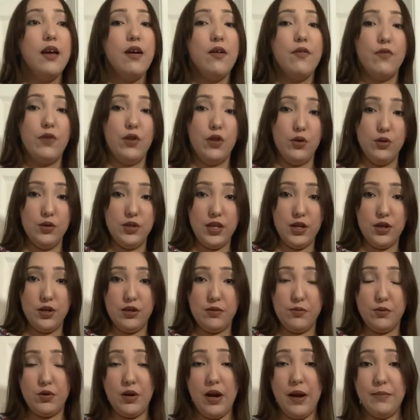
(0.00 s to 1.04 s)
For those that are
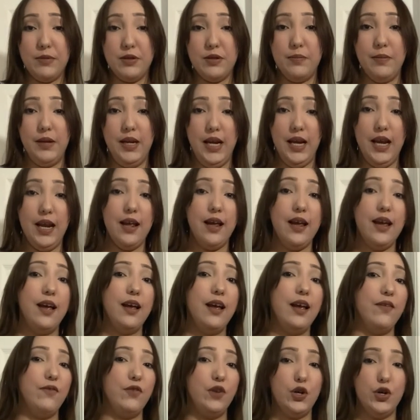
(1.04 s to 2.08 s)
subscribed to me,
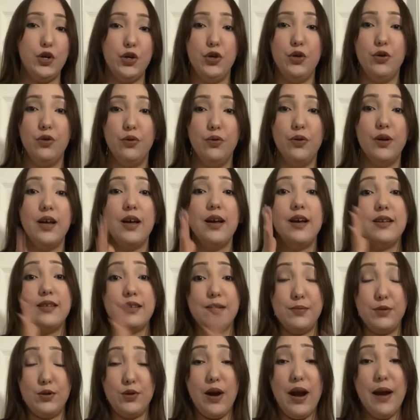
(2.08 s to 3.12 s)
if you're new,
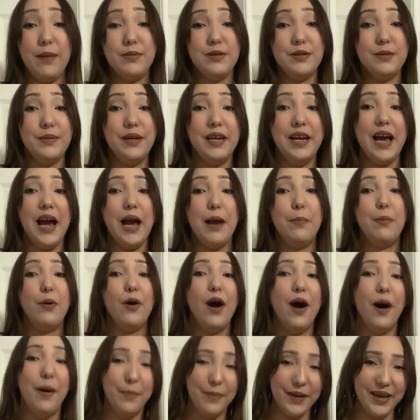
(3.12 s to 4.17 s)
subscribe to me. I
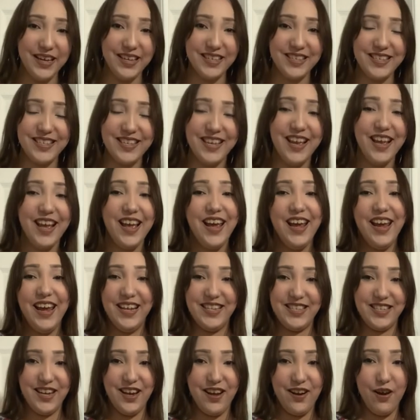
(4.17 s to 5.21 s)
promise it's
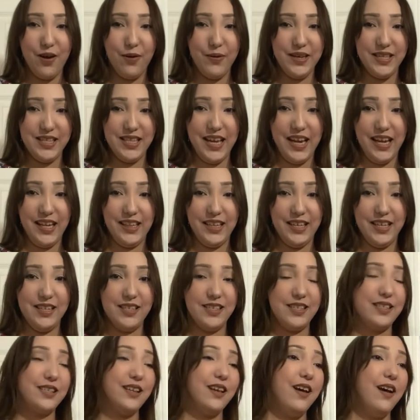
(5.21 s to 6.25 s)
not always like
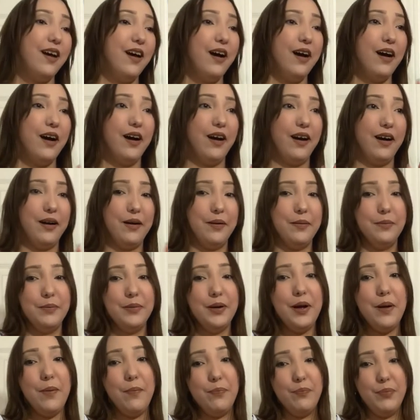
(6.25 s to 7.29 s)
this,
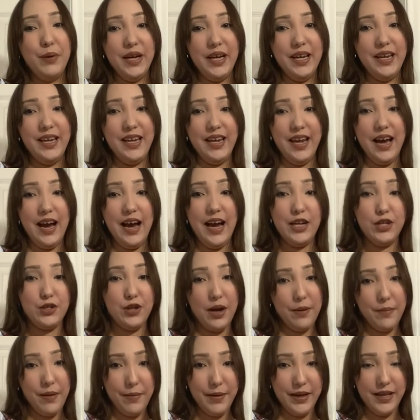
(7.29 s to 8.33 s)
but yeah, I try
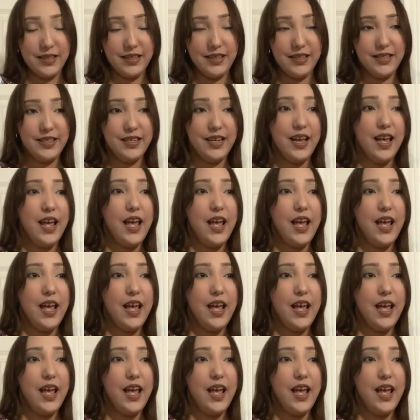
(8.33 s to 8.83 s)
my best.